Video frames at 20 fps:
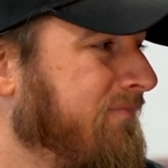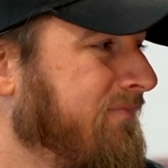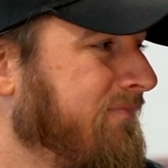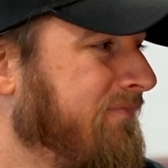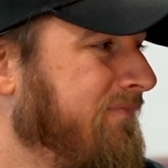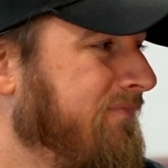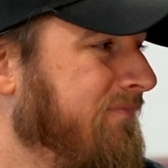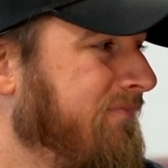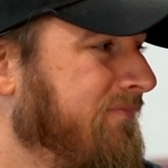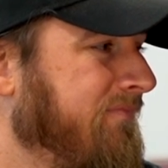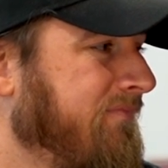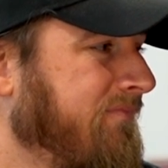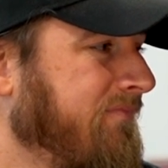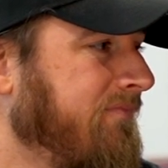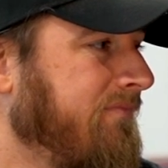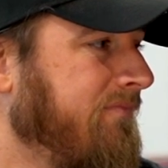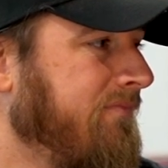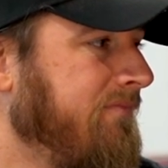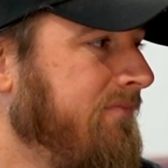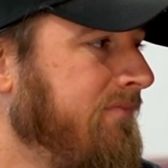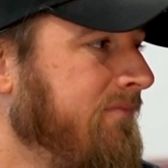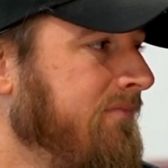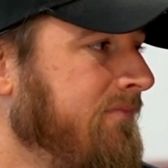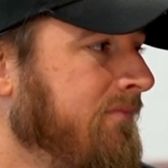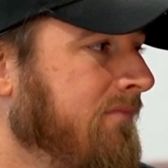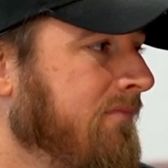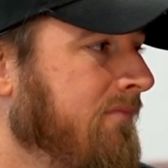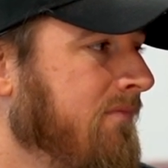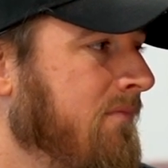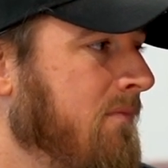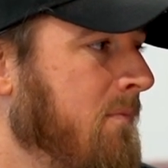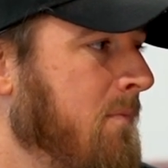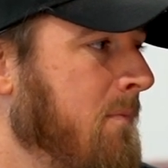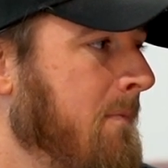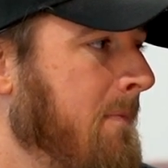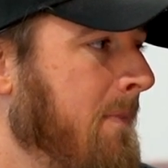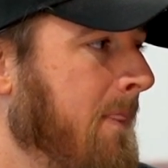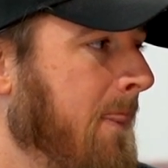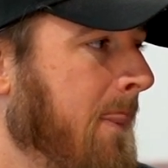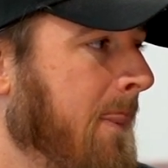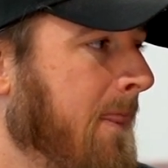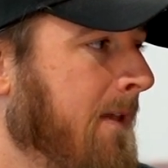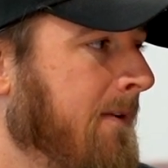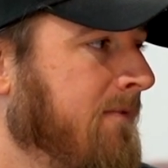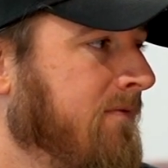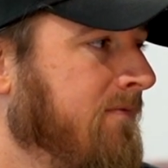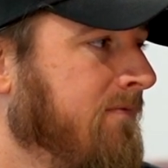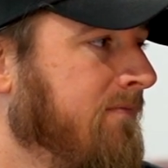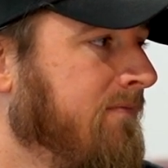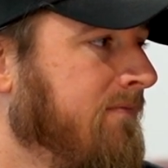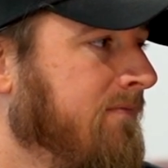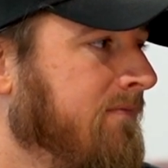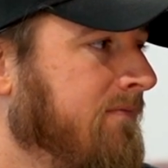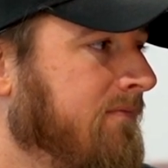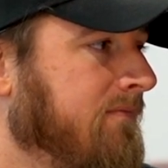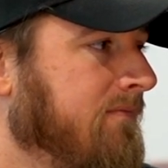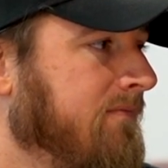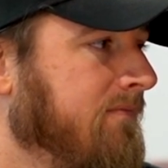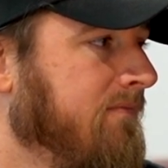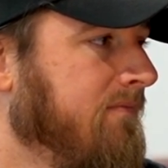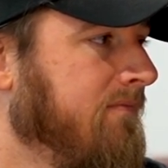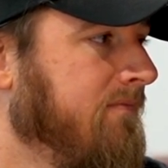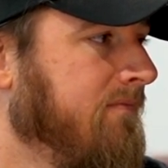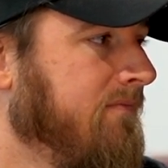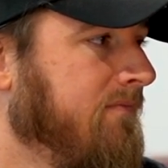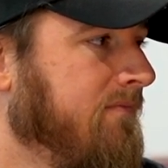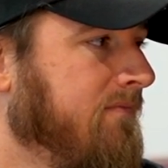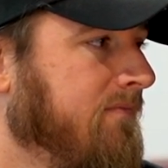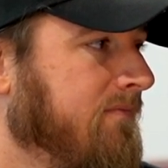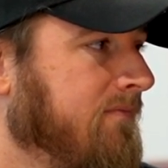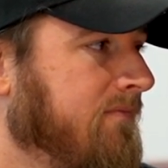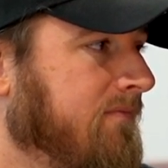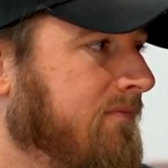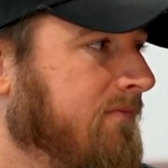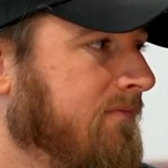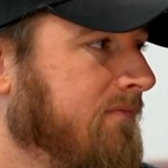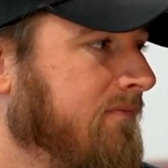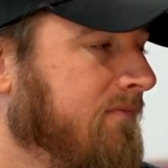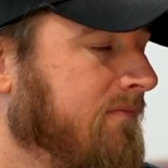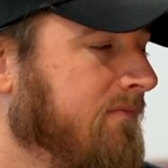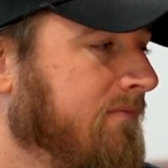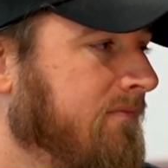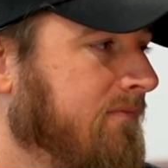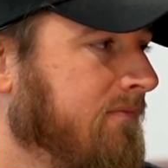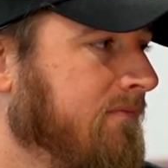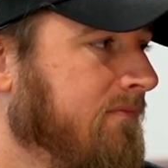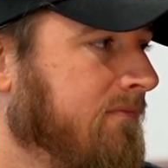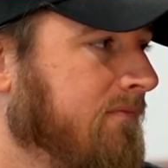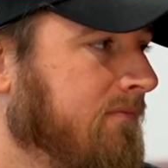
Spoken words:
The person shown says nothing.